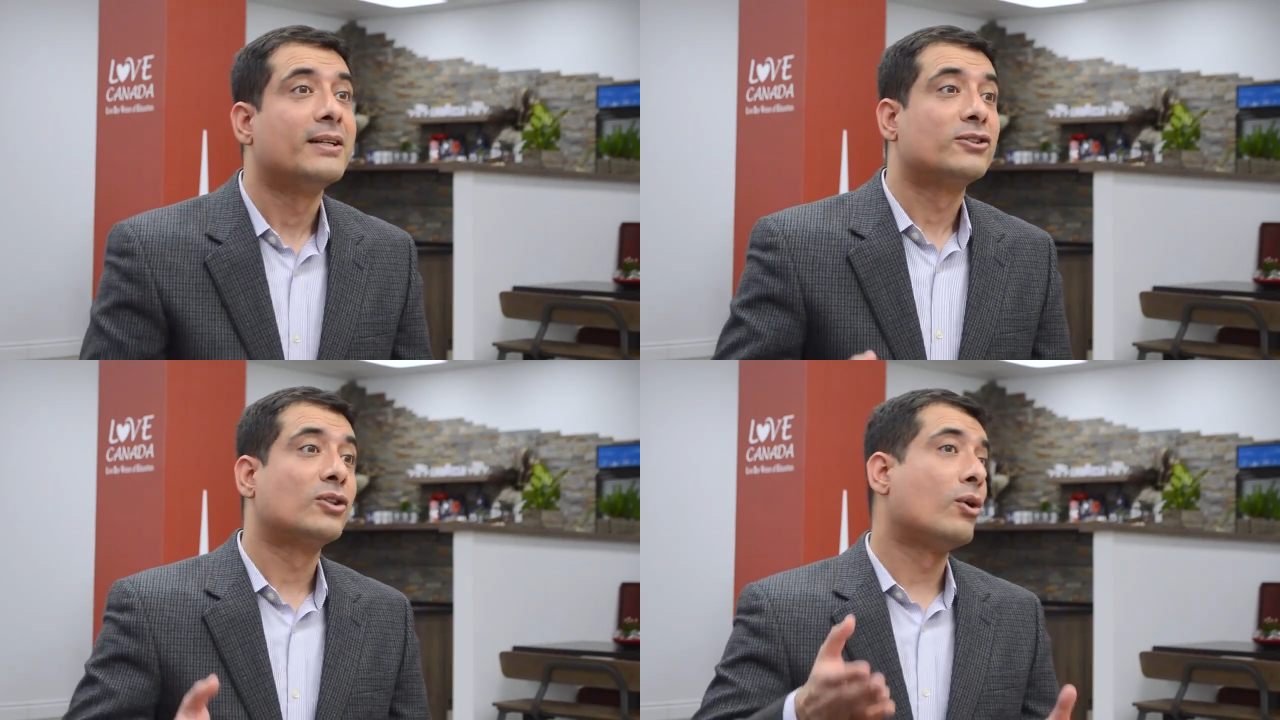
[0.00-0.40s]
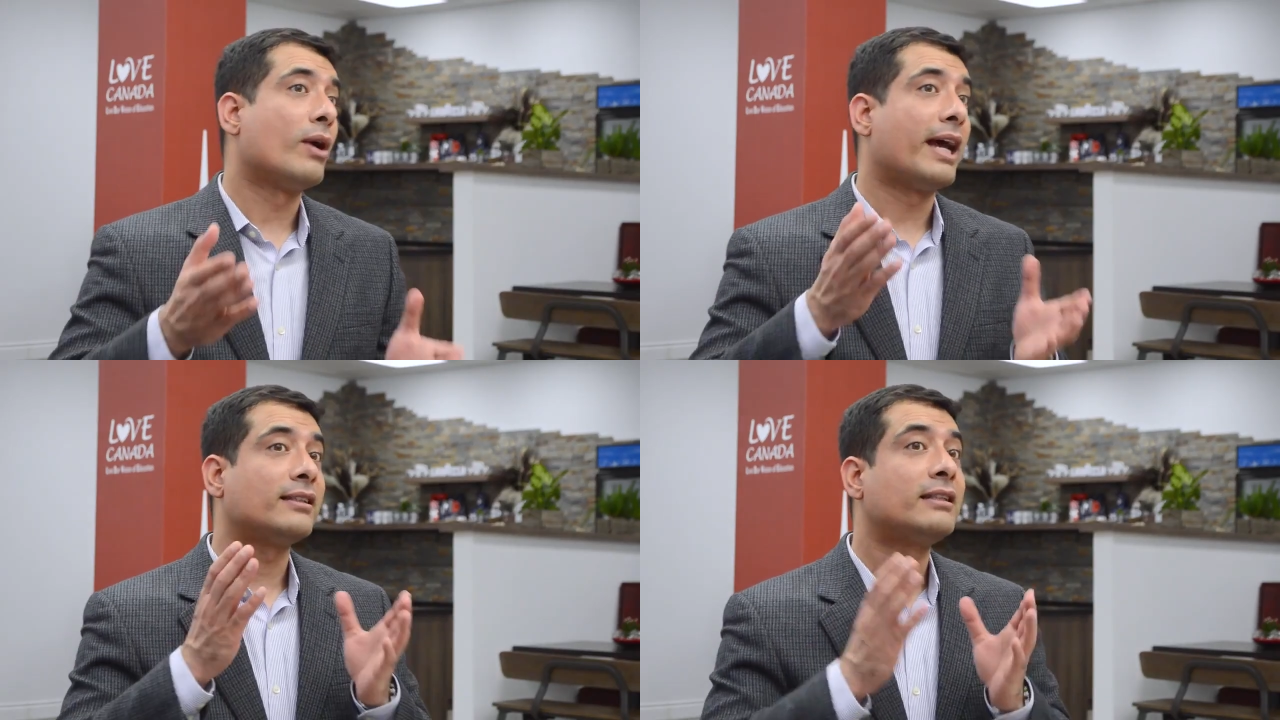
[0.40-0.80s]

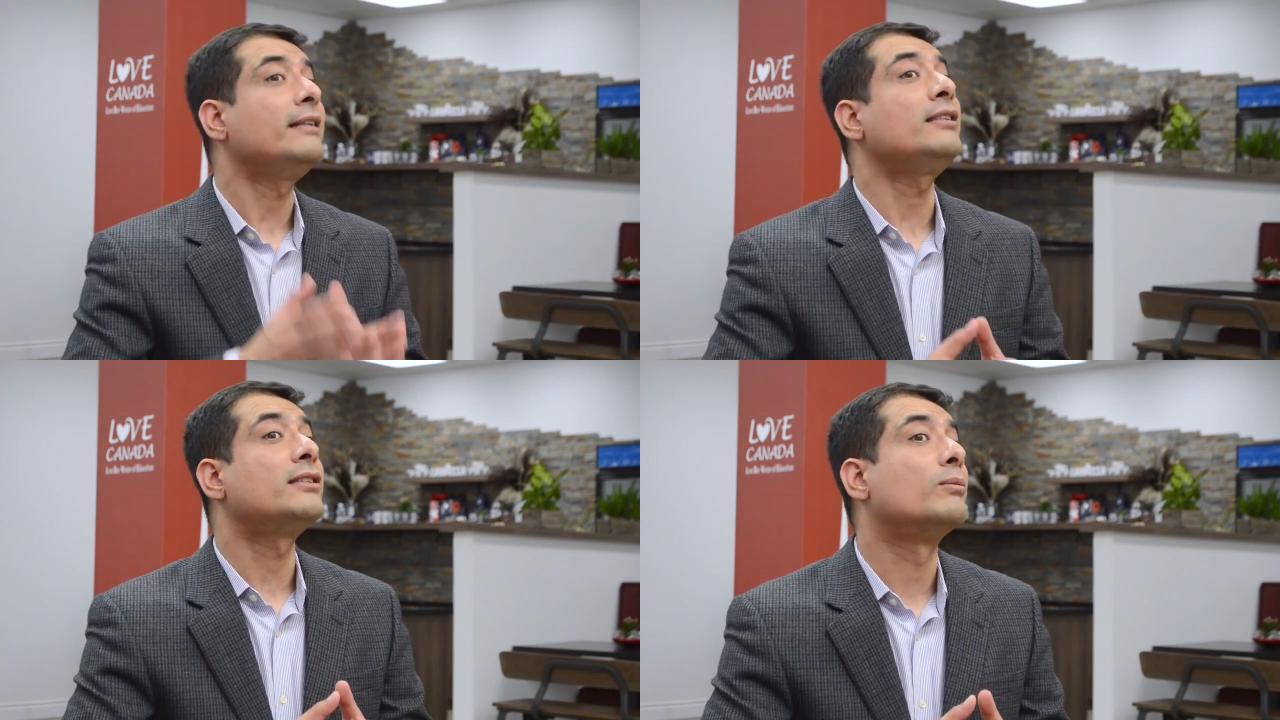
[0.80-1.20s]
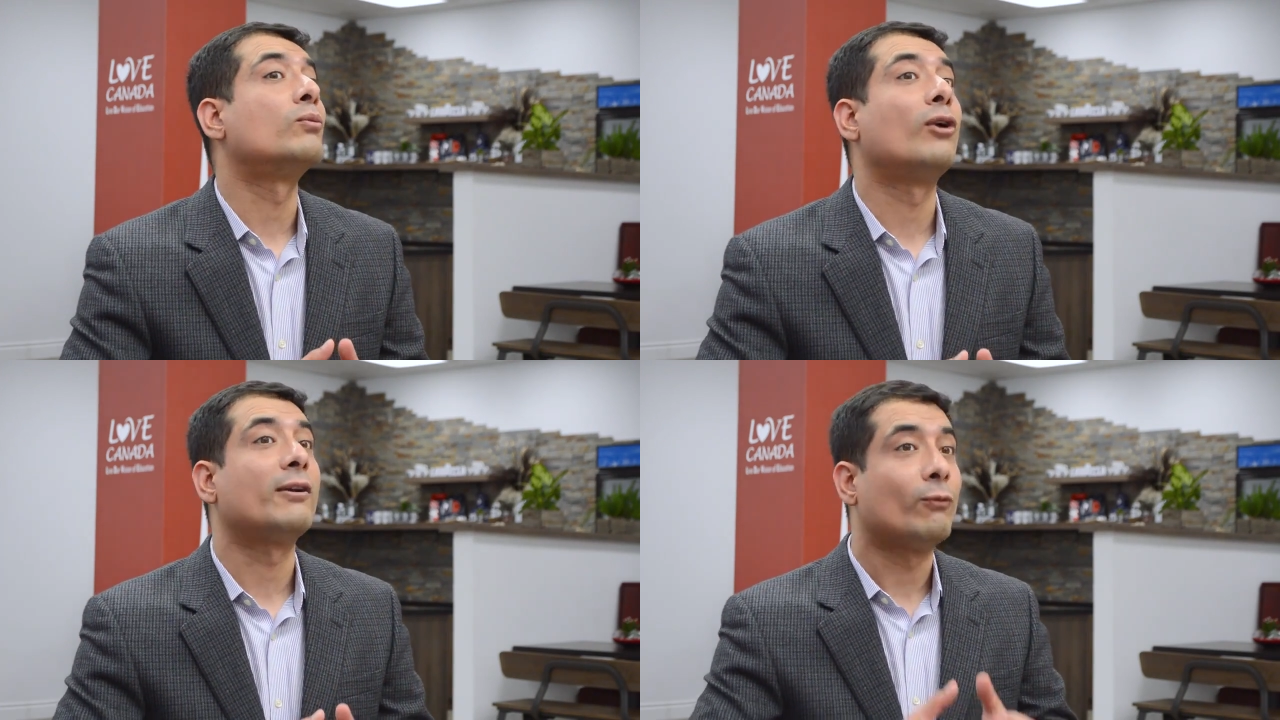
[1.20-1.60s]
So at
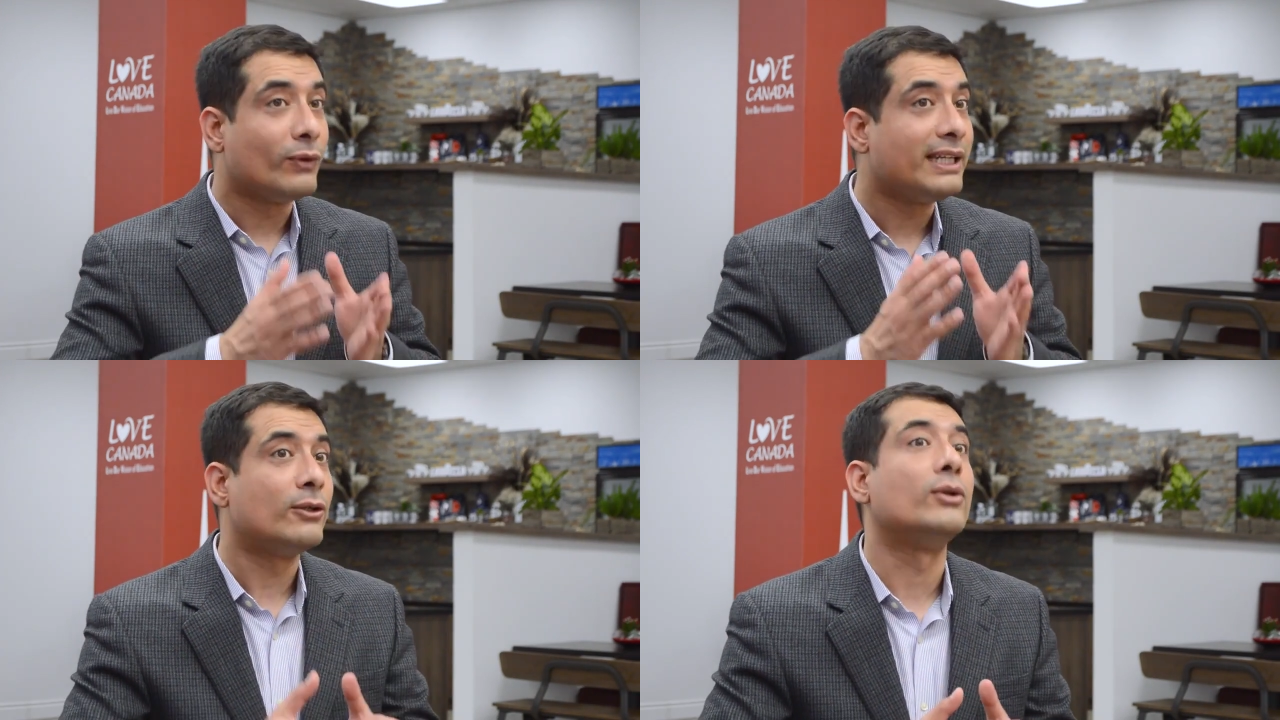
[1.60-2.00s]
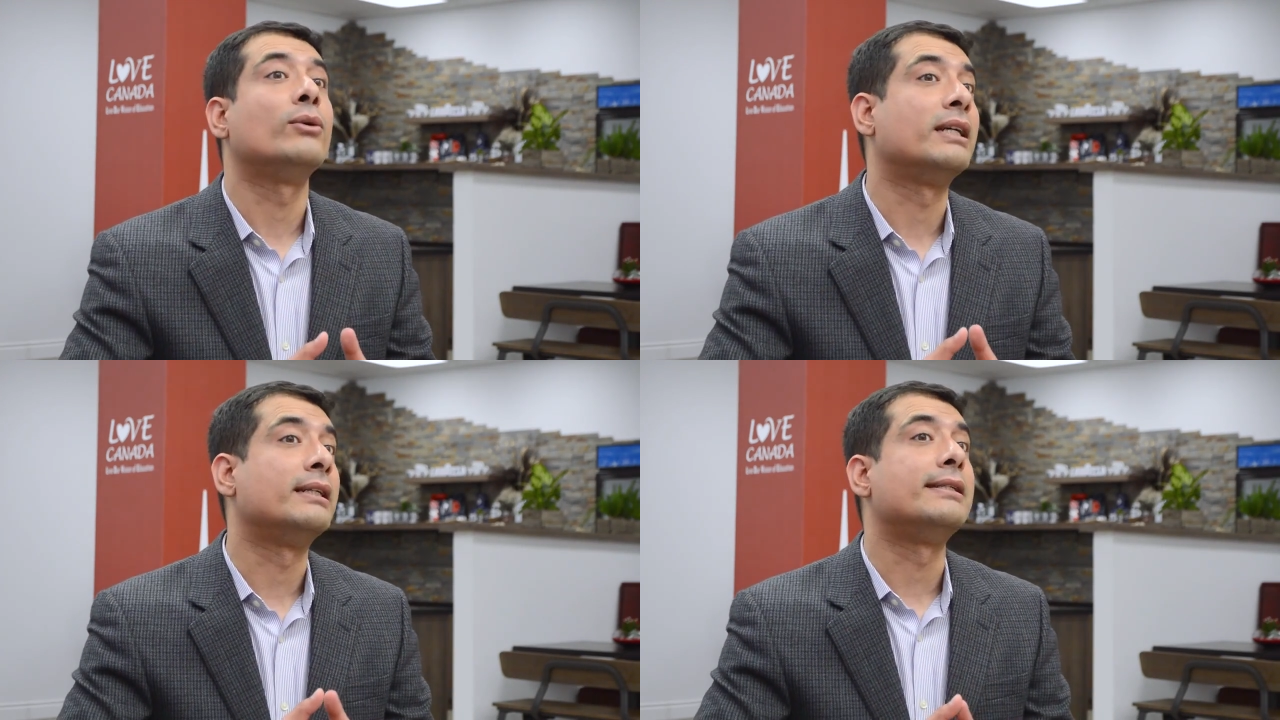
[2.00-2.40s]
TSOM, what we
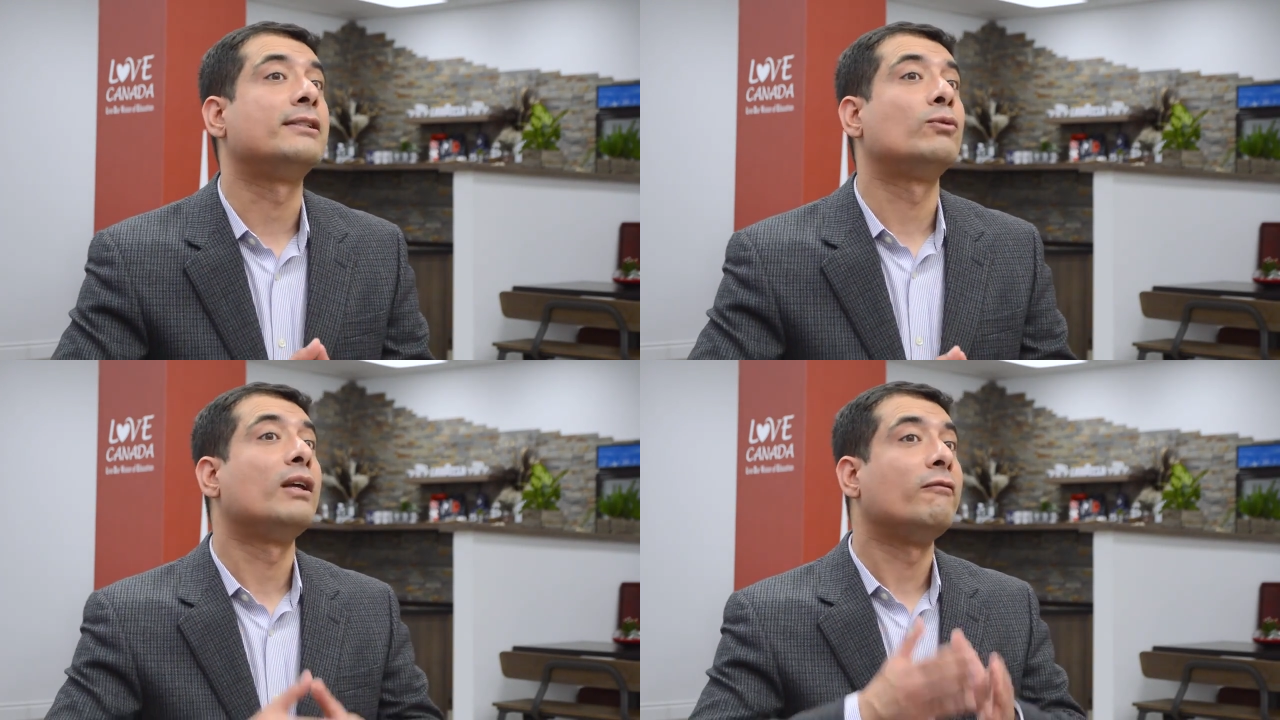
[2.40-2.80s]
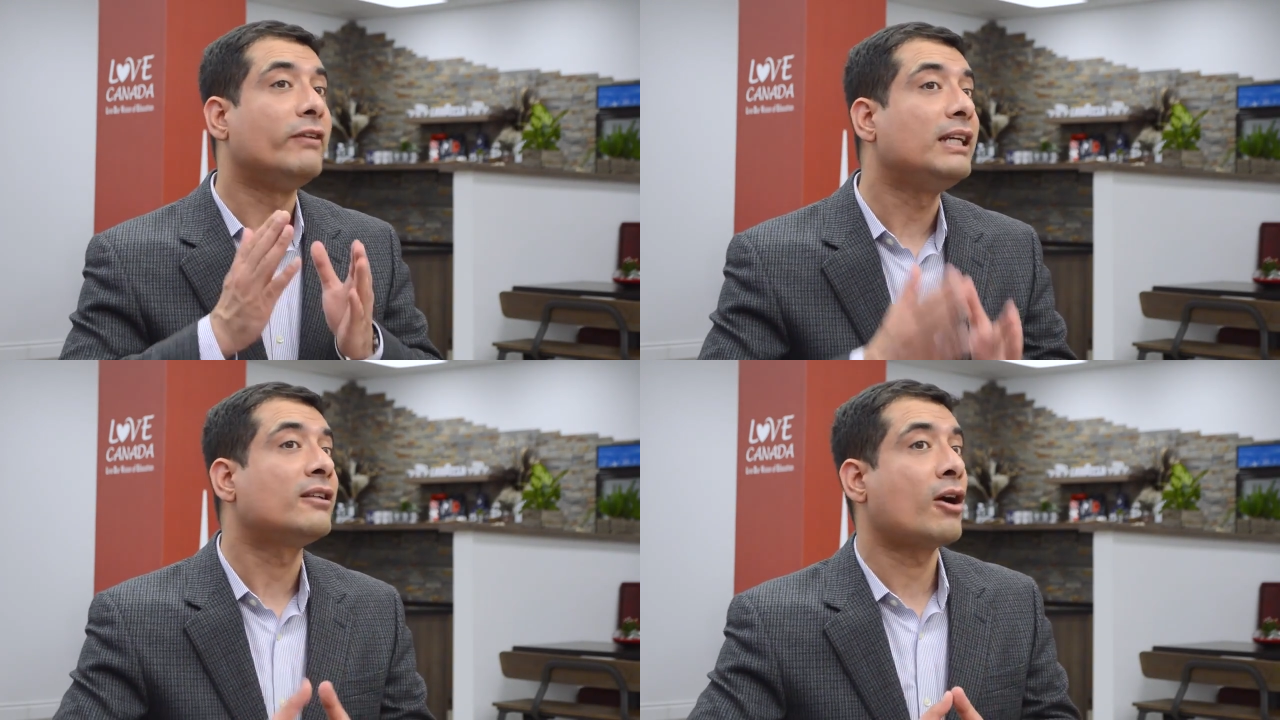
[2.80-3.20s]
do is when we